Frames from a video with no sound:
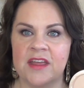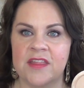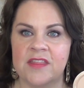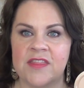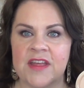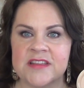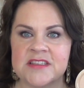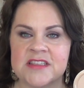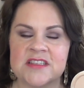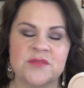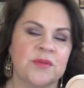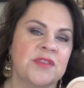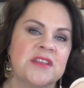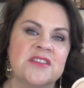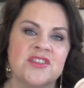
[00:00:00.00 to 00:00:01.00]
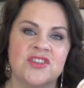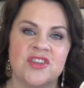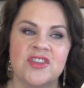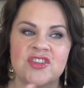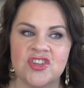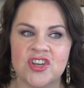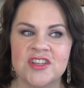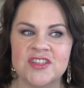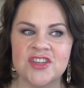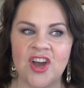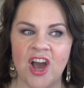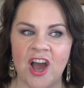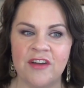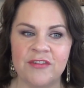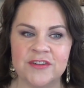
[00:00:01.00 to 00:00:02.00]
that's this one. This just
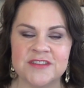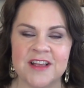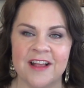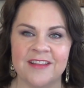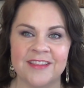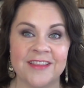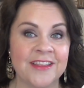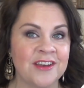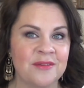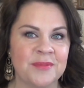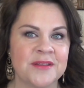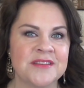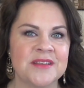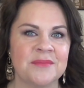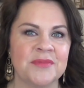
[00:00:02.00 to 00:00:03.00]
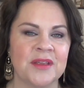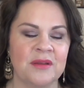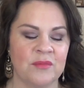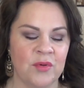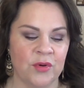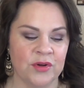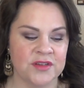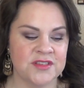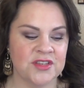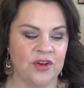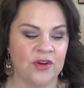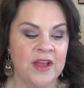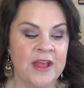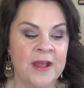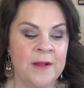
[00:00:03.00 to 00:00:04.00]
offers a little bit something more.
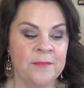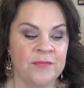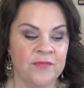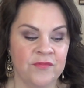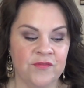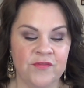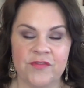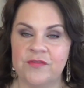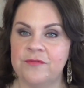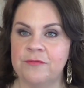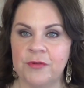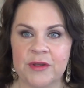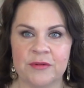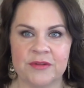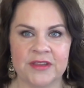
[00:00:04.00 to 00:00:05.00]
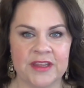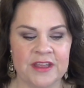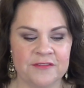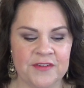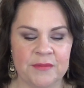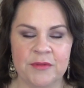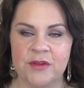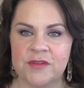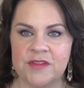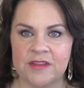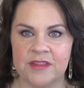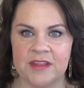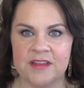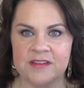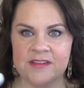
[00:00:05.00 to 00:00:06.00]
So frequently if I'm
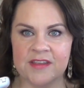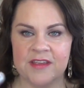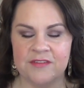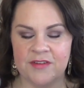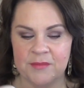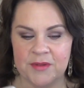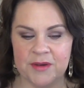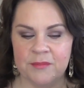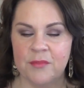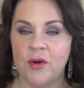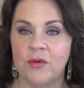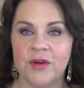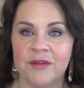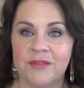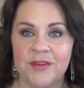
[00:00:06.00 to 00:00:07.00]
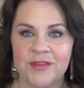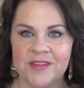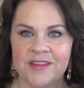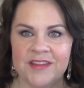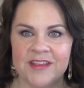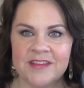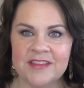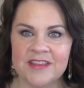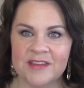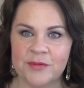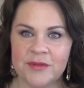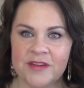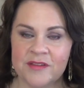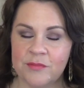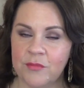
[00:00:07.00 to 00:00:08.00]
using these, if I'm in a mode of using these, this
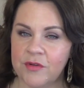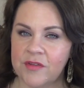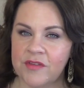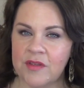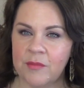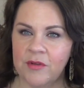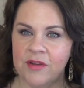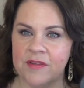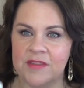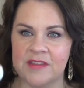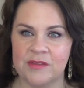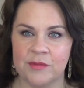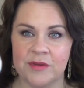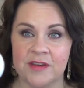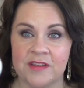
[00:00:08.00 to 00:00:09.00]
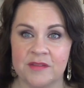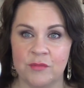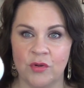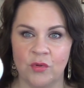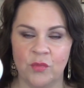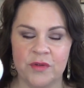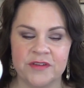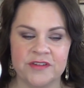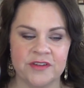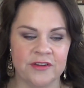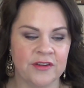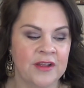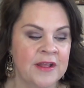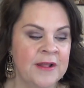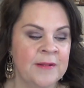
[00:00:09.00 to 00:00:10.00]
one is more summer and this one is more
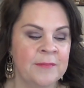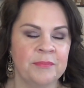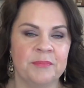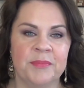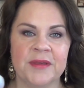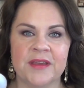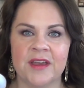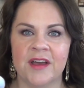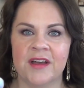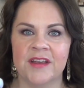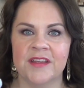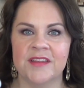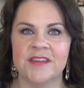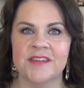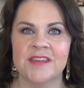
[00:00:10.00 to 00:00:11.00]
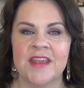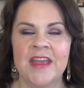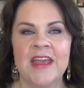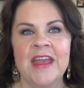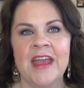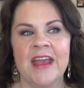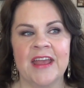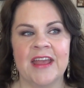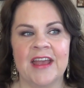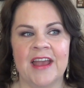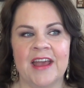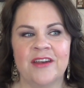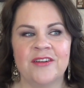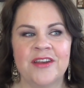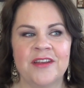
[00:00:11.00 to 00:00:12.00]
winter because
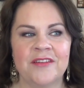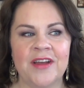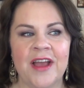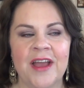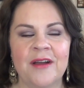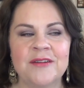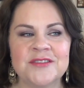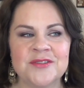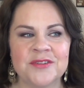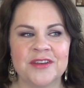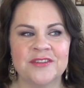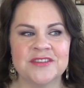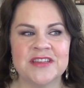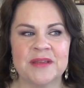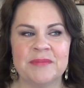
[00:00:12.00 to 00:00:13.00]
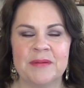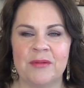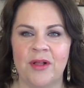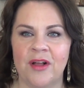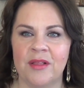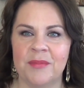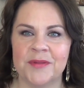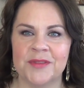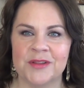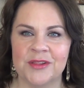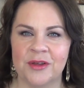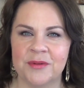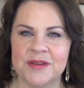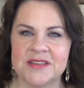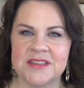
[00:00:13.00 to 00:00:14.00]
I, don't know. I always don't understand people all about the
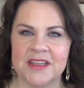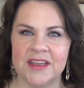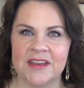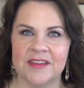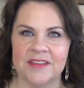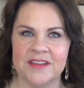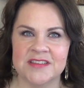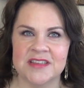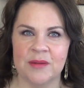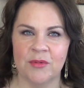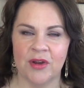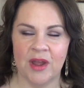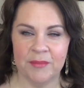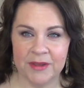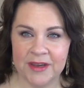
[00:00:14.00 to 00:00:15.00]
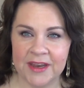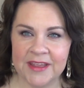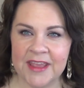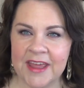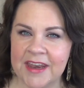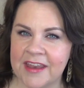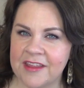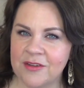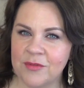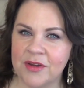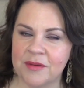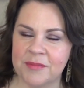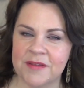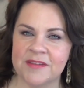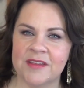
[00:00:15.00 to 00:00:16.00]
glowy skin in the summer. I mean, I get it. You
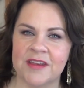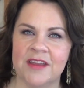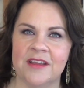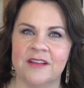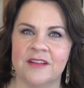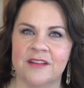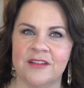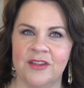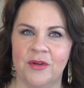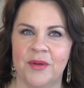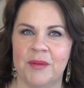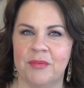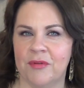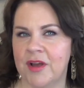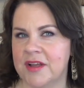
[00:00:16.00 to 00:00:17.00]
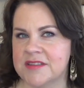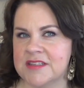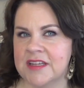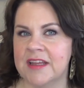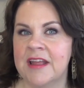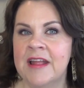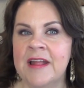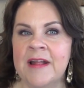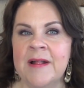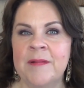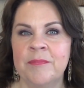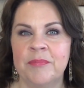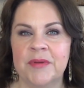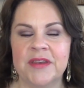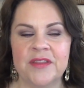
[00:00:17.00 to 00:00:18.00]
want to be sunny, glowy, bronzy,
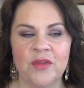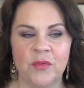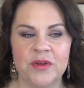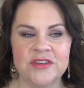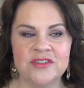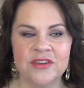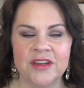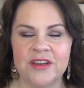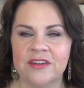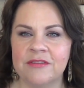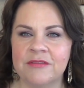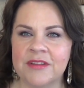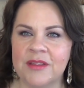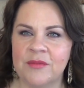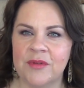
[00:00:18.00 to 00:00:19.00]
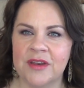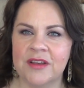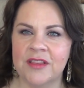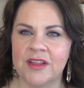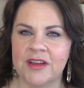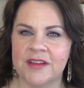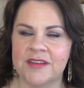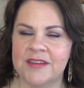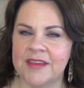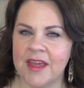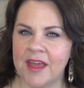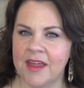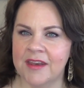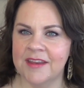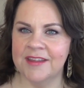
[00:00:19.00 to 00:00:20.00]
but in the winter, I don't really want to look
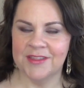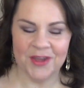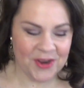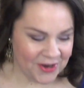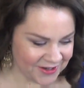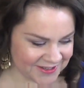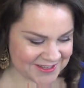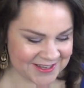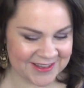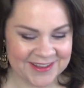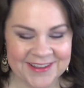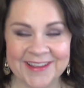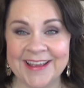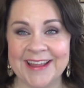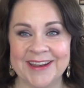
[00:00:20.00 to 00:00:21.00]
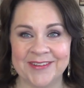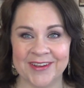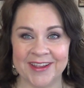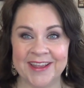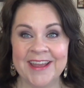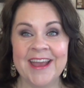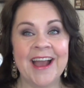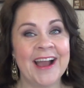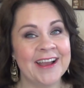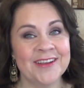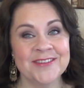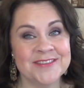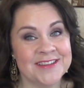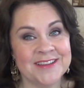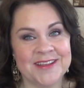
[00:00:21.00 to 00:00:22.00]
dead either. so anyway, I
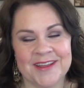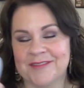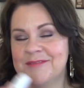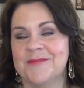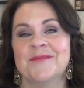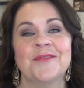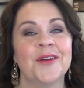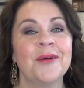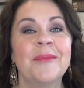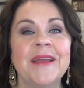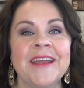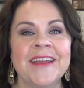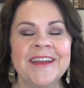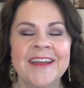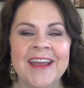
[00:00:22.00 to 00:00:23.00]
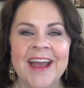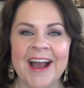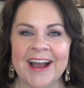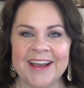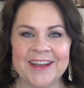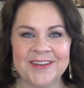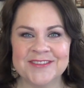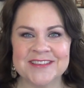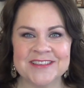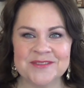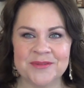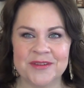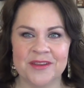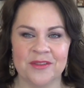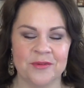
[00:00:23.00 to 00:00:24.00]
use the, for me, I use this
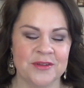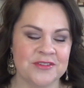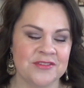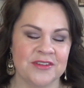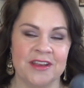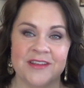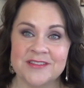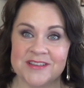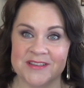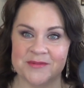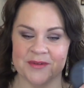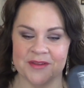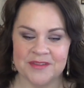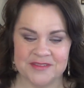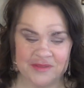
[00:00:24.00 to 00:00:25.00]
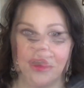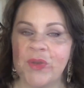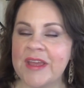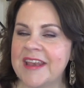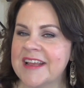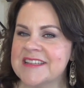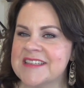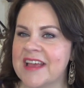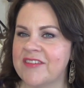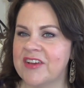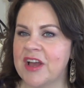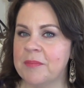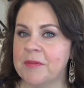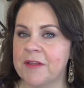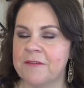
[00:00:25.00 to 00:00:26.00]
one in the winter and I use this one in the summer. Okay, next I have
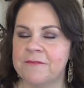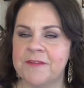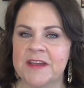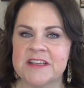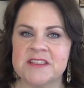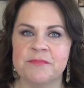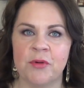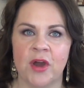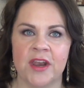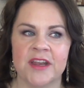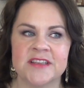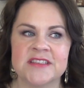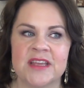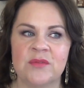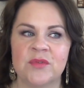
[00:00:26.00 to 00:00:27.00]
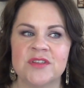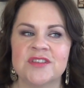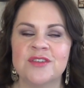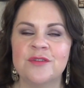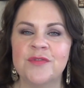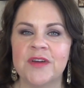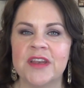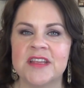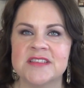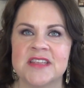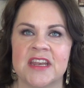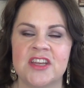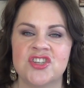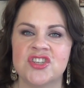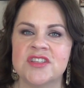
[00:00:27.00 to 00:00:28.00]
a couple of face products. And what's so funny is
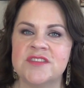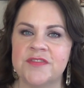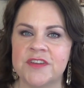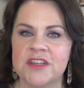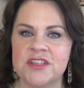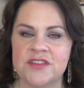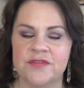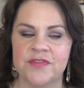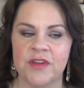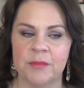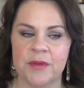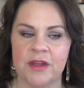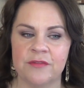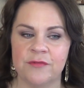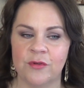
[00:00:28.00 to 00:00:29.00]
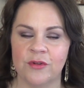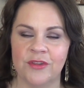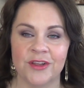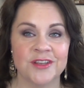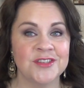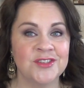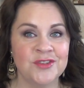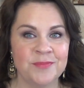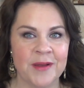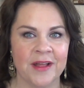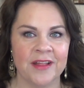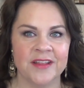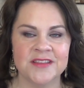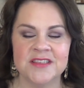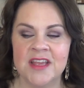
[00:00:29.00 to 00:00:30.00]
that I just finished filming a Four Looks 2
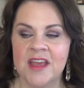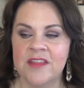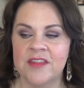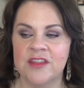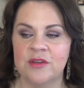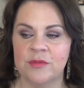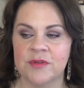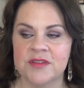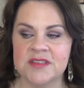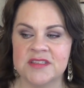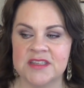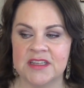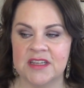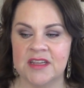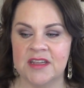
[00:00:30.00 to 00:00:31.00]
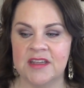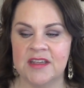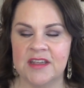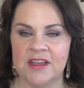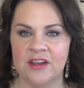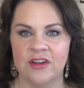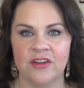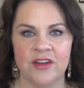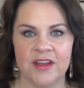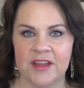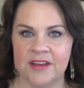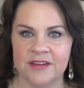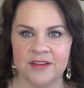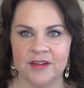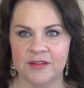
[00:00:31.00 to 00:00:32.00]
palettes that you will see here
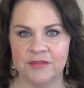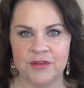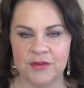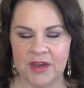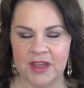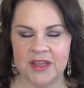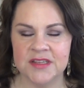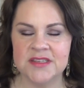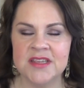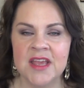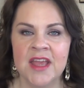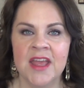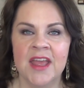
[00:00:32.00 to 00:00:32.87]
in a few days.